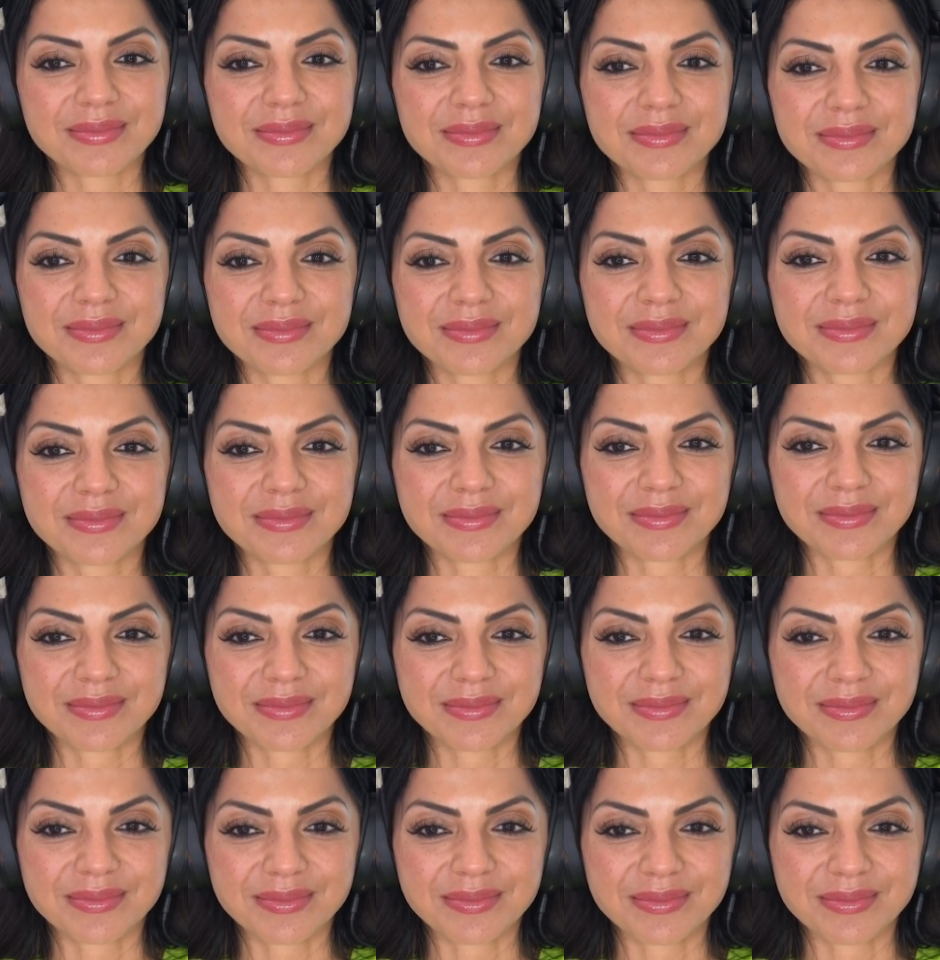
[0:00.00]

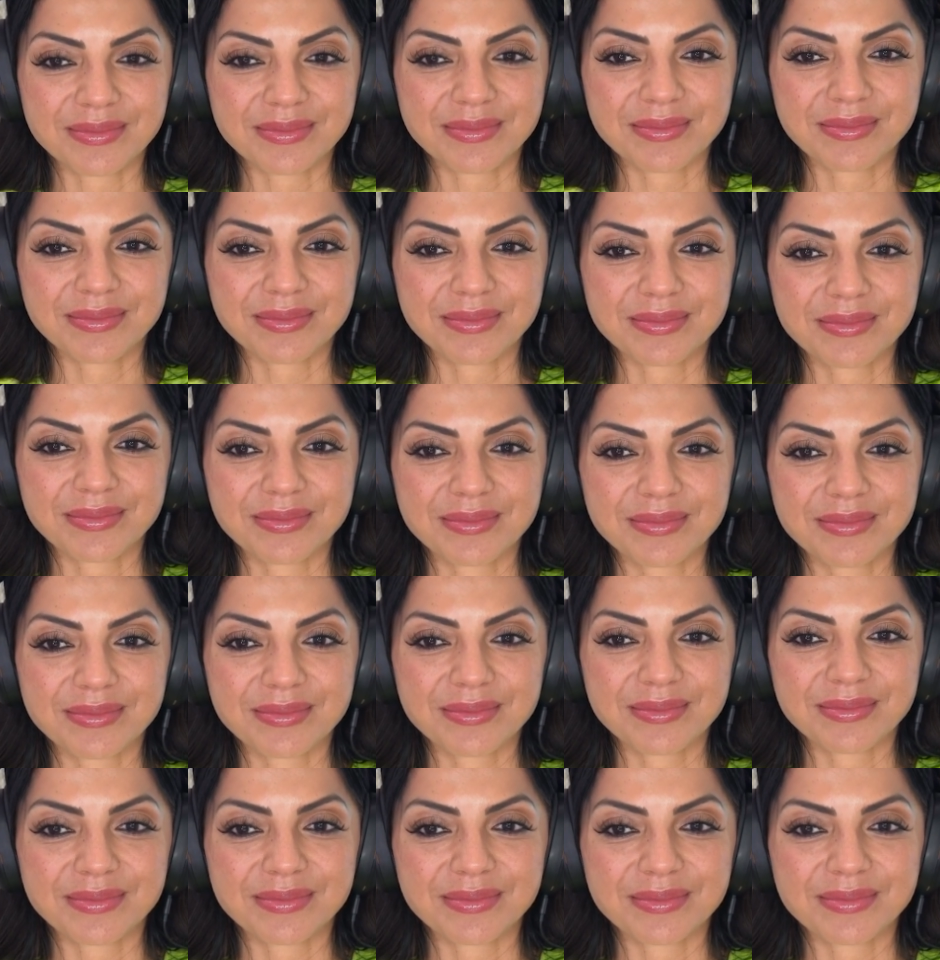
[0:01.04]

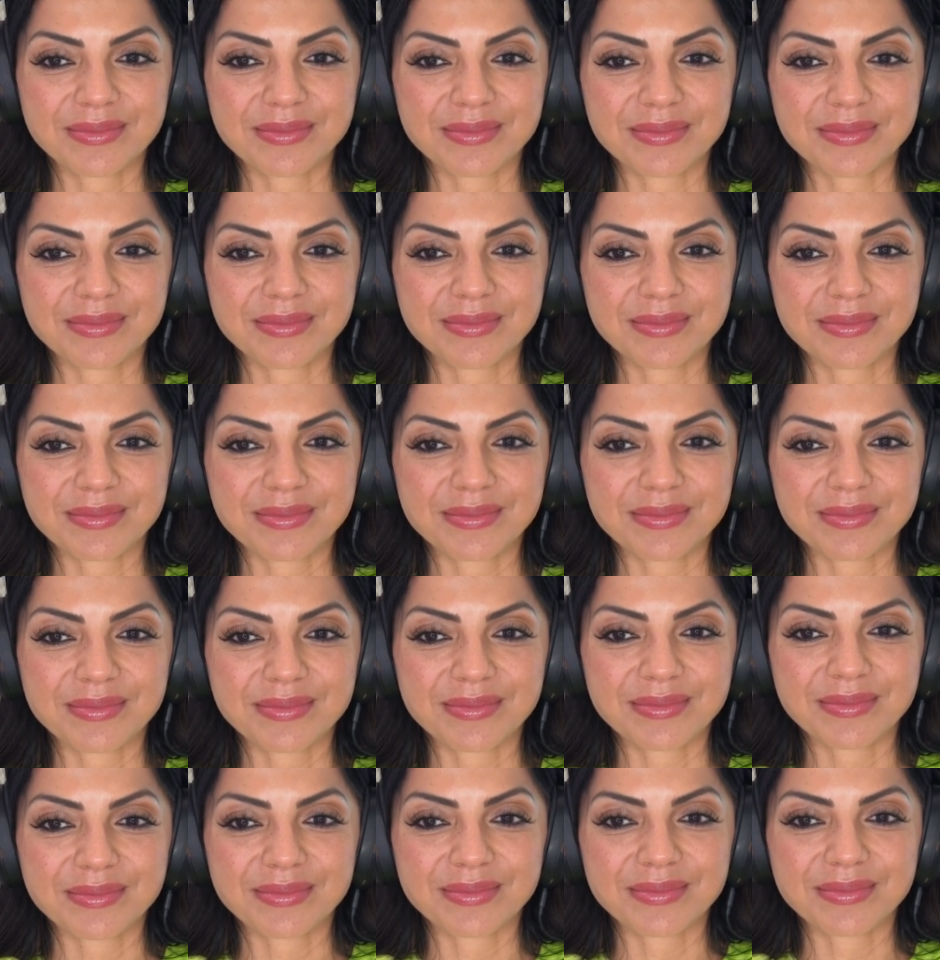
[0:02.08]

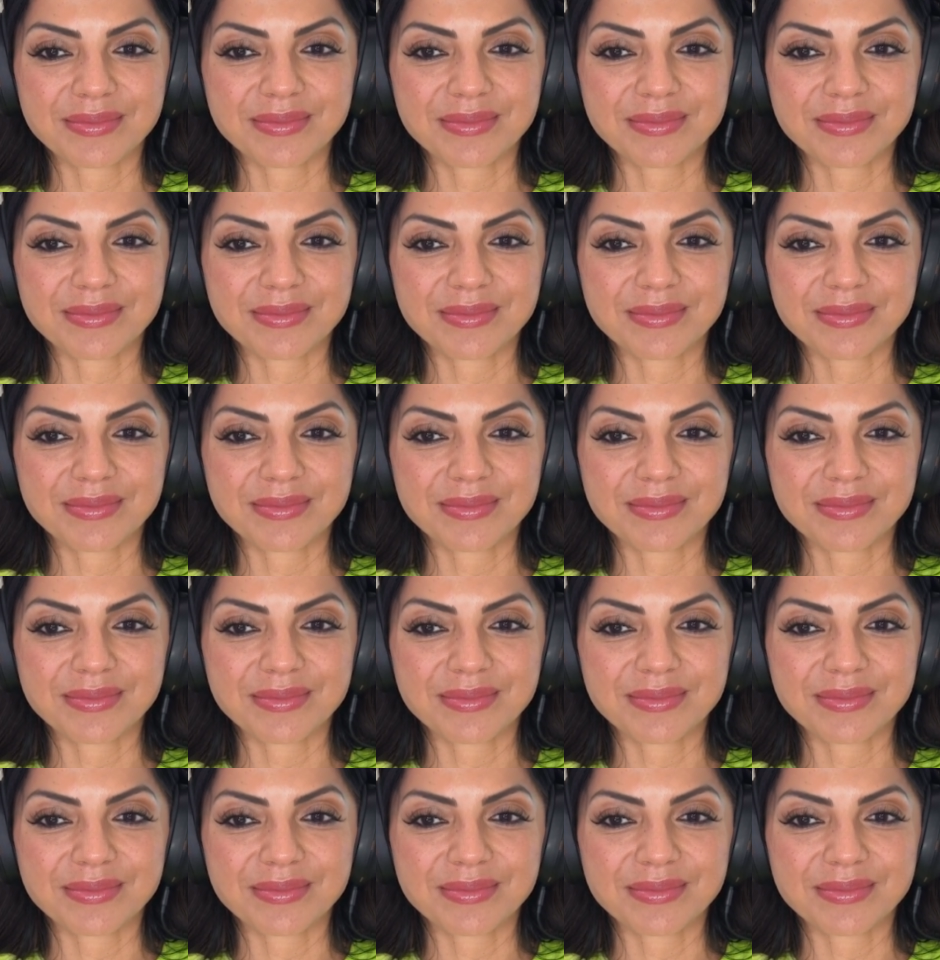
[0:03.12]
[no speech]